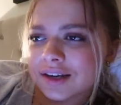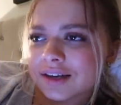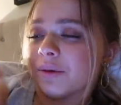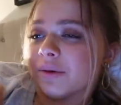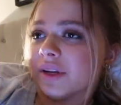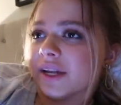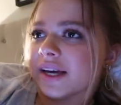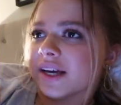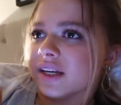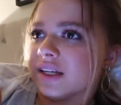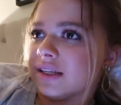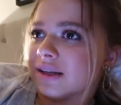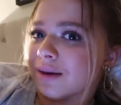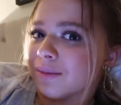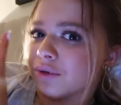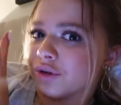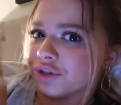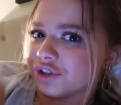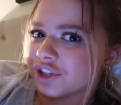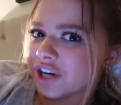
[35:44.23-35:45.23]
I would like a
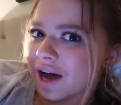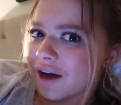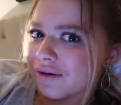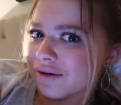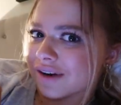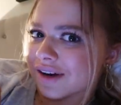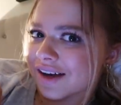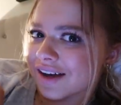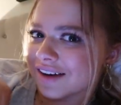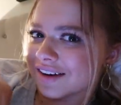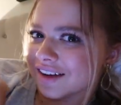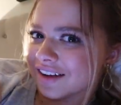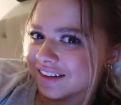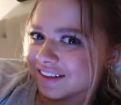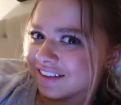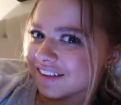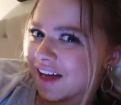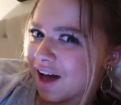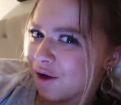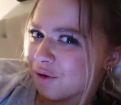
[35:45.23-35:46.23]
double shower head. I
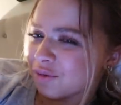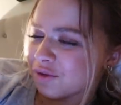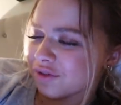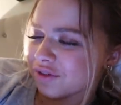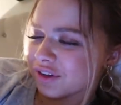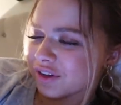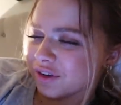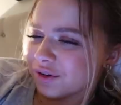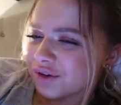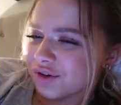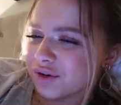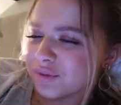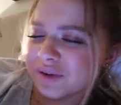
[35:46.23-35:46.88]
think that would be really cool.